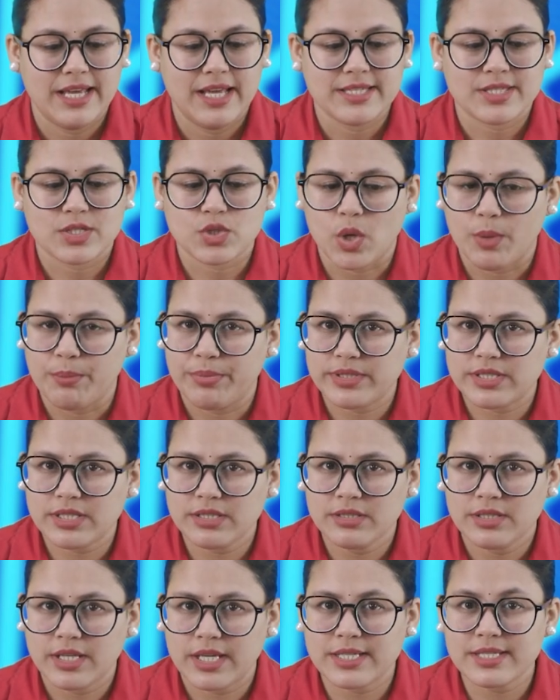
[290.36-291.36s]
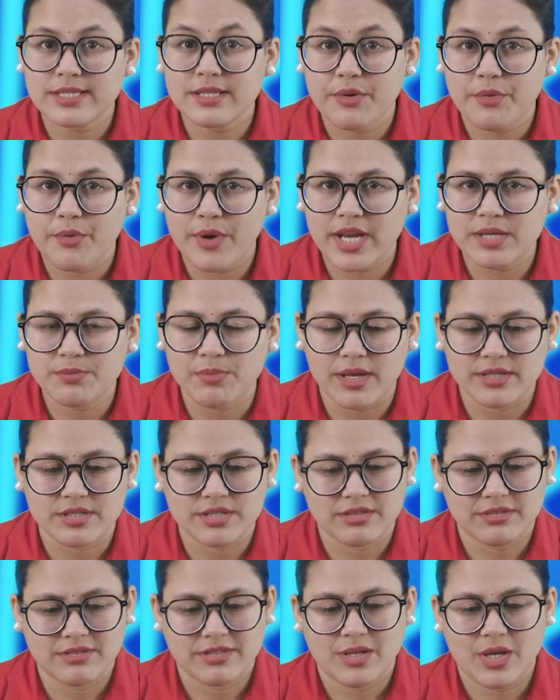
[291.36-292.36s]
Stop button. It is a red
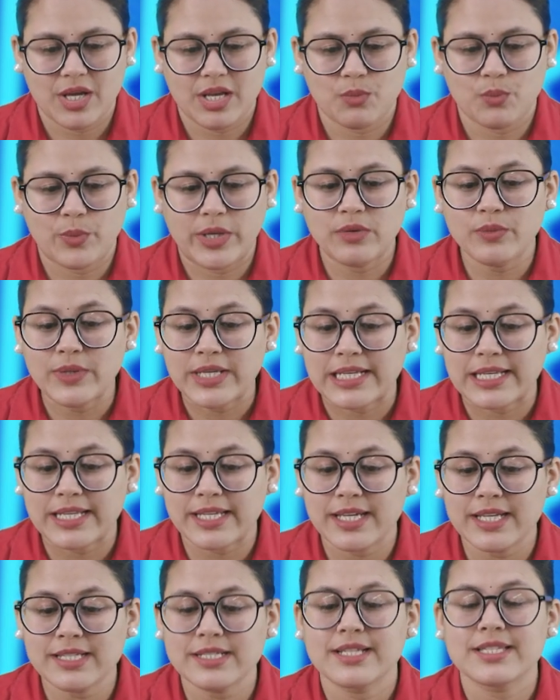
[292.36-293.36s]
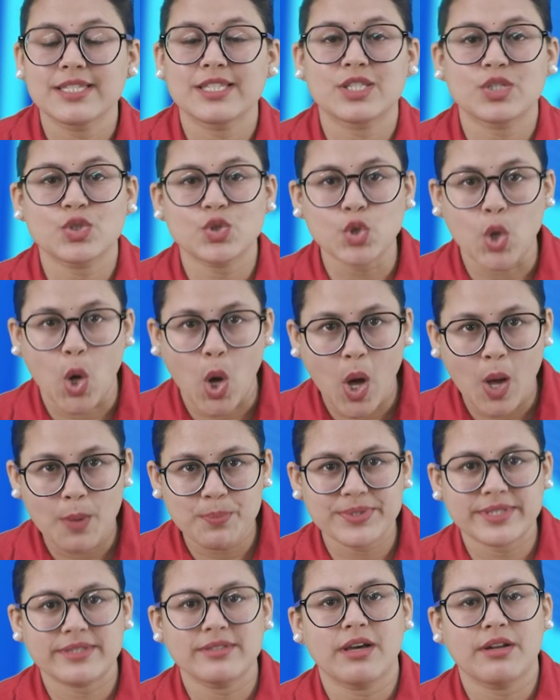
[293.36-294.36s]
button and when we click it,
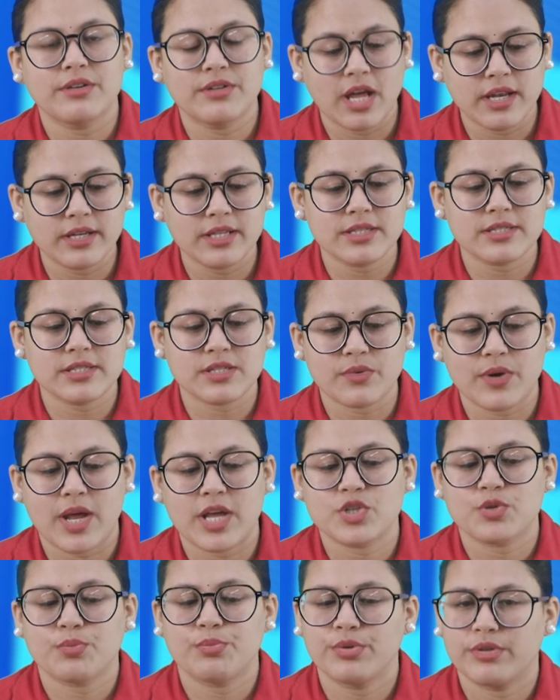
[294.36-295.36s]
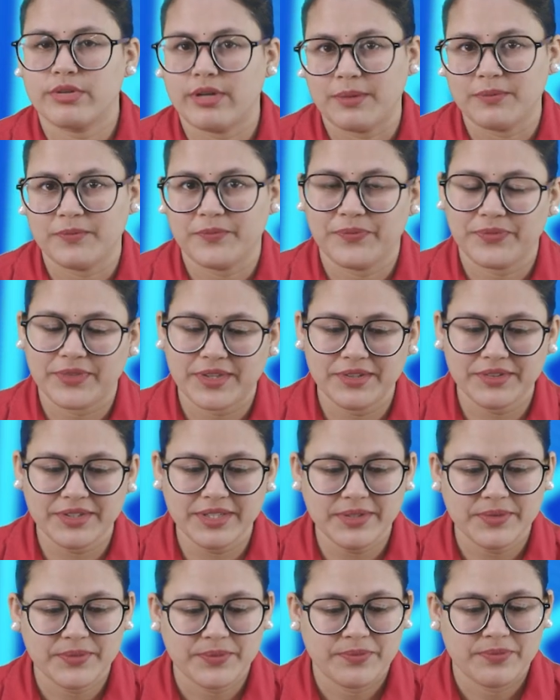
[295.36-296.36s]
stops the running Scratch program.
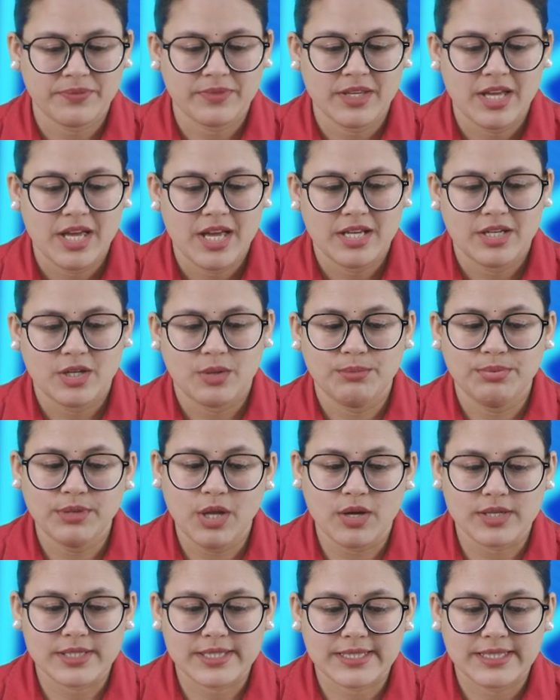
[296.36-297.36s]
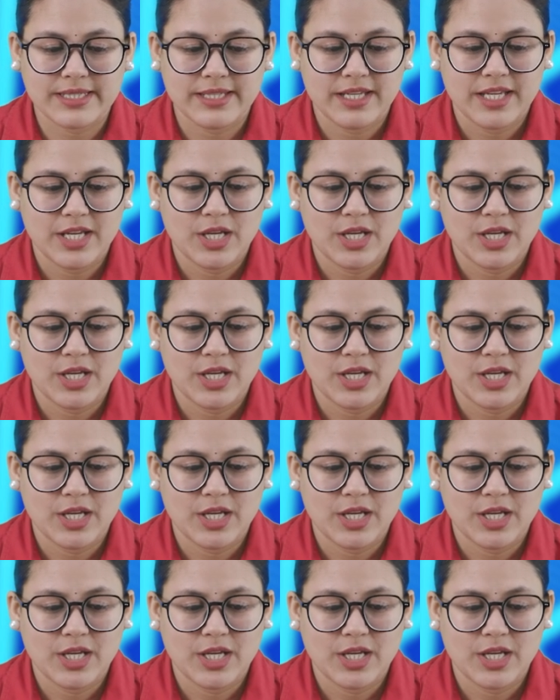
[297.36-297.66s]
Okay. Now blocks.